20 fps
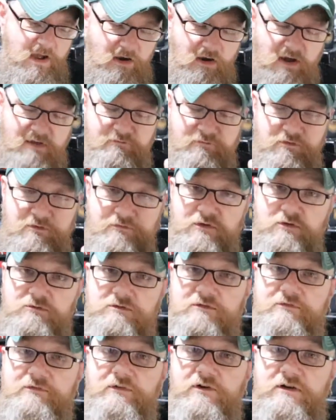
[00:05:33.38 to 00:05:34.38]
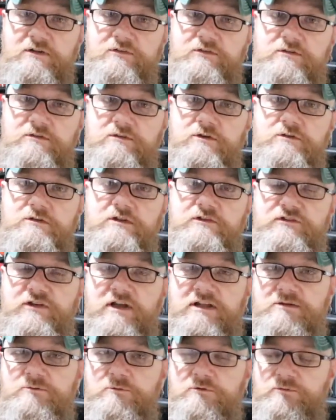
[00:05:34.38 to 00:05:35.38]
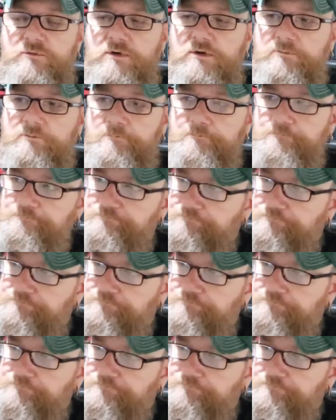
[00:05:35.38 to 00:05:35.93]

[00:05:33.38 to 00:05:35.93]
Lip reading: I've reviewed the Weizen on the channel as well.